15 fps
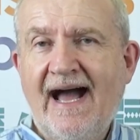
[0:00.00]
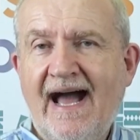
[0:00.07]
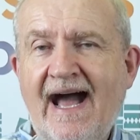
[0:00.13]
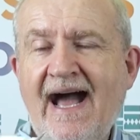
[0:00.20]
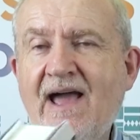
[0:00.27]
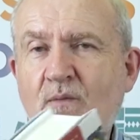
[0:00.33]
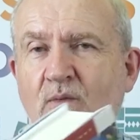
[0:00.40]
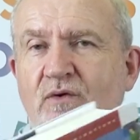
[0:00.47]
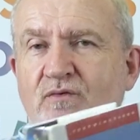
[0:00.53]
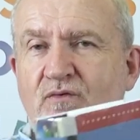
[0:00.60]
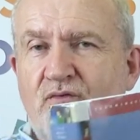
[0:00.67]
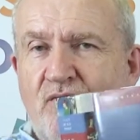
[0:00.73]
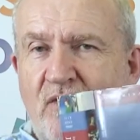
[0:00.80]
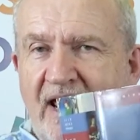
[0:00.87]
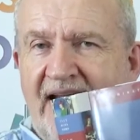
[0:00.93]
I would
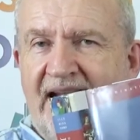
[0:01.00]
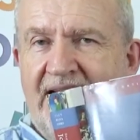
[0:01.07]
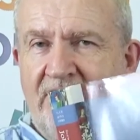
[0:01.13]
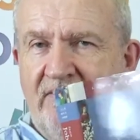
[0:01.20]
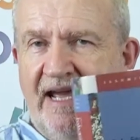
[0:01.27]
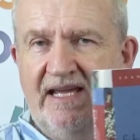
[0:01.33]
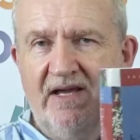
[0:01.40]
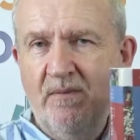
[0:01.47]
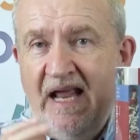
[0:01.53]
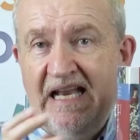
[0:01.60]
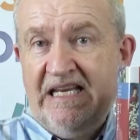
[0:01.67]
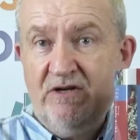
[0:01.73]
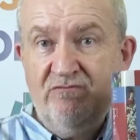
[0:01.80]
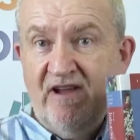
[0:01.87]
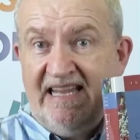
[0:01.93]
really
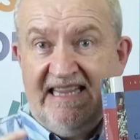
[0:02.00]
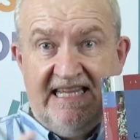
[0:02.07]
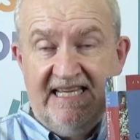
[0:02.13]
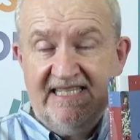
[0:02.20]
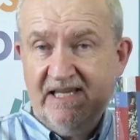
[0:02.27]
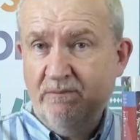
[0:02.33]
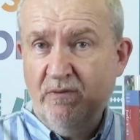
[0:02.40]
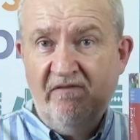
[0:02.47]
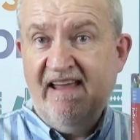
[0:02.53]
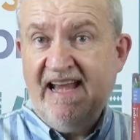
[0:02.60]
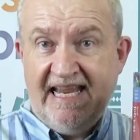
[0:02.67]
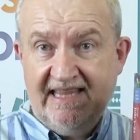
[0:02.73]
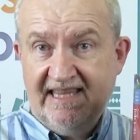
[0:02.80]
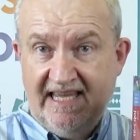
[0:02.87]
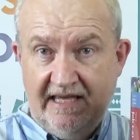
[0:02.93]
recommend you read this above
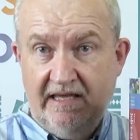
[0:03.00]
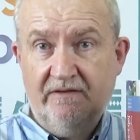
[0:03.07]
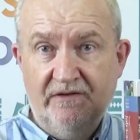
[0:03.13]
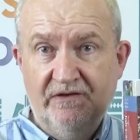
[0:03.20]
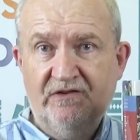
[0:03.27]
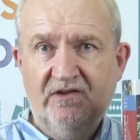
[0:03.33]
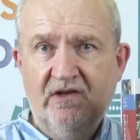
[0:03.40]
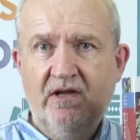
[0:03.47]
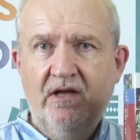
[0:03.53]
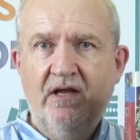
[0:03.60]
anything else.